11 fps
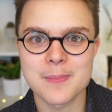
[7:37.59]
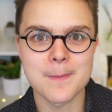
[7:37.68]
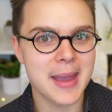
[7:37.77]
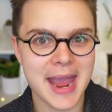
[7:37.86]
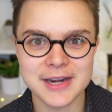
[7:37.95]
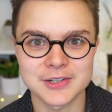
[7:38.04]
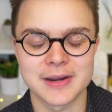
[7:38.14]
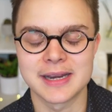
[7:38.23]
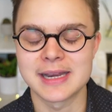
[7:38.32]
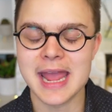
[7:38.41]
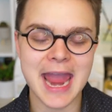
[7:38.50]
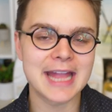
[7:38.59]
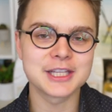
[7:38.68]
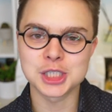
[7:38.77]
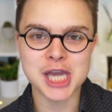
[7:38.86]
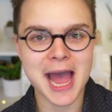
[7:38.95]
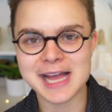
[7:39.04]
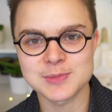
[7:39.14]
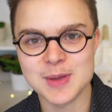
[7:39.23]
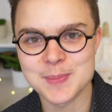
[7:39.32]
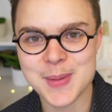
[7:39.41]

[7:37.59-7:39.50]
mandarin and jasmine